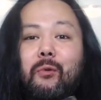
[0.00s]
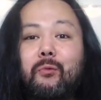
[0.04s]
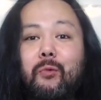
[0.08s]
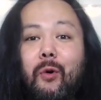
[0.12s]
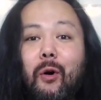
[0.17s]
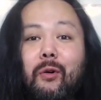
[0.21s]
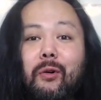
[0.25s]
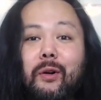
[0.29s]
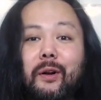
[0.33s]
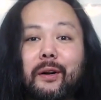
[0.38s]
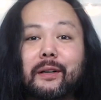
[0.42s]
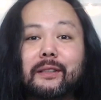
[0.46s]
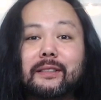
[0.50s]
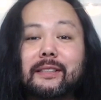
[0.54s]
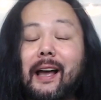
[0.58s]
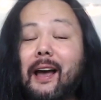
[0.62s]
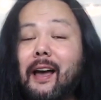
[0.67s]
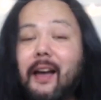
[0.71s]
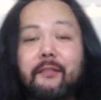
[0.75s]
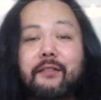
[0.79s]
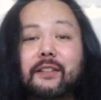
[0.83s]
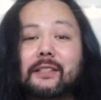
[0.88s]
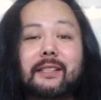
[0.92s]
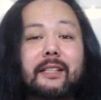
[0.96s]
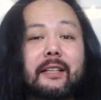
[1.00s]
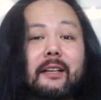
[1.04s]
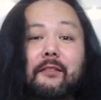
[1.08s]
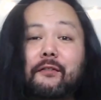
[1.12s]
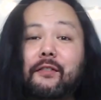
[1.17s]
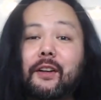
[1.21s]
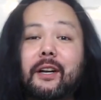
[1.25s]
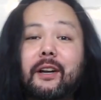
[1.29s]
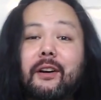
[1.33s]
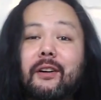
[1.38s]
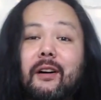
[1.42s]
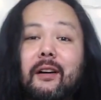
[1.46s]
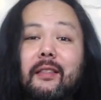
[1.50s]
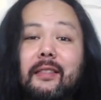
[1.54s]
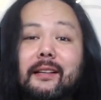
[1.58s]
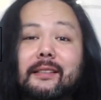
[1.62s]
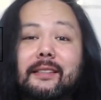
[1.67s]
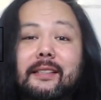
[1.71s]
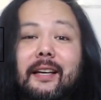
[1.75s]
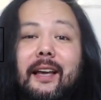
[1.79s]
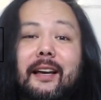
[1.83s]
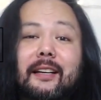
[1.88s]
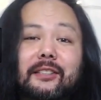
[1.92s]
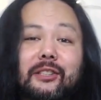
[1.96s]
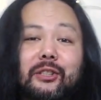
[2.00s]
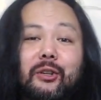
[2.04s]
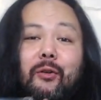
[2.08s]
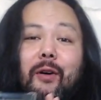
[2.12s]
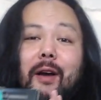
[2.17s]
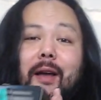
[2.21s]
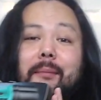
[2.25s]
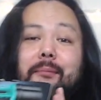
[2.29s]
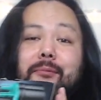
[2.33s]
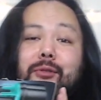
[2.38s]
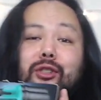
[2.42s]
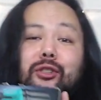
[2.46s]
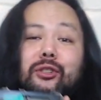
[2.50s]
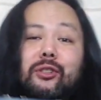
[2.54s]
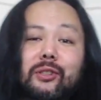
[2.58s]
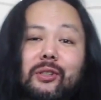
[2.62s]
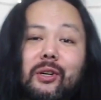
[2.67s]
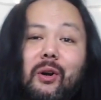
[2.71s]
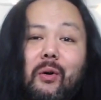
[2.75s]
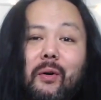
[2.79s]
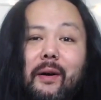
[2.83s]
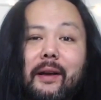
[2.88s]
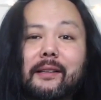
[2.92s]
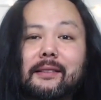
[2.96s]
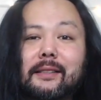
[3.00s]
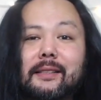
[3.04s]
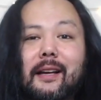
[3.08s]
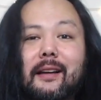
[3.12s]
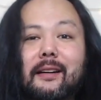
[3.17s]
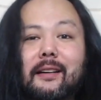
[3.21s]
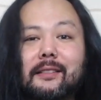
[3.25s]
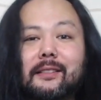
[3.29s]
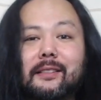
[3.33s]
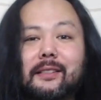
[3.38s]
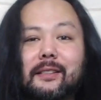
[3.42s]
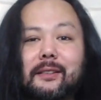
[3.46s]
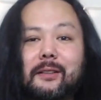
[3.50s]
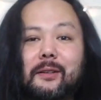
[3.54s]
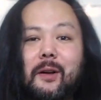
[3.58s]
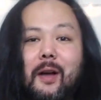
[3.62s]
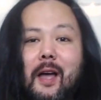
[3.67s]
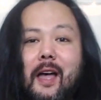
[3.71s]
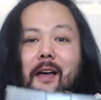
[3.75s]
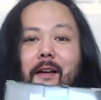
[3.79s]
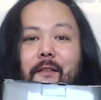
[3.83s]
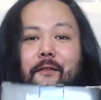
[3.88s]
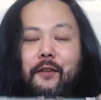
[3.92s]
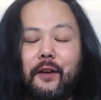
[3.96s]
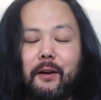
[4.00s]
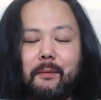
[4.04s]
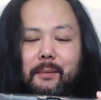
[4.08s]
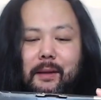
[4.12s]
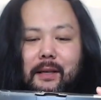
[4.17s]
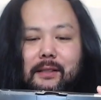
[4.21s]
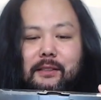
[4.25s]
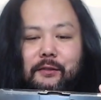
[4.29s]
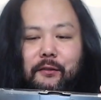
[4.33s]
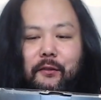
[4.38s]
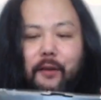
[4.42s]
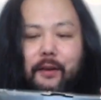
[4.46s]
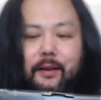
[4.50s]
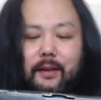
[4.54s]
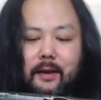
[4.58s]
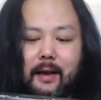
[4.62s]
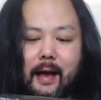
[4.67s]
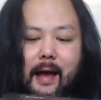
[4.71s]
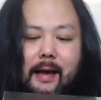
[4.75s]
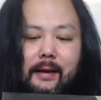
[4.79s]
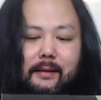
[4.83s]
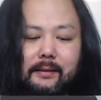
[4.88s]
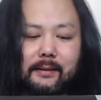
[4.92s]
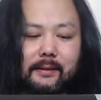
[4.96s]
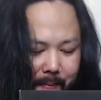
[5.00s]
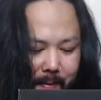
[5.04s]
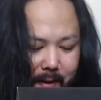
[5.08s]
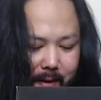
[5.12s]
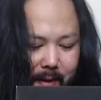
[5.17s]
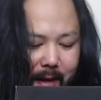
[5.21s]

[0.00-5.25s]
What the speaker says: rollers. I haven't seen a video on this yet, so I'm so excited to film this for you guys.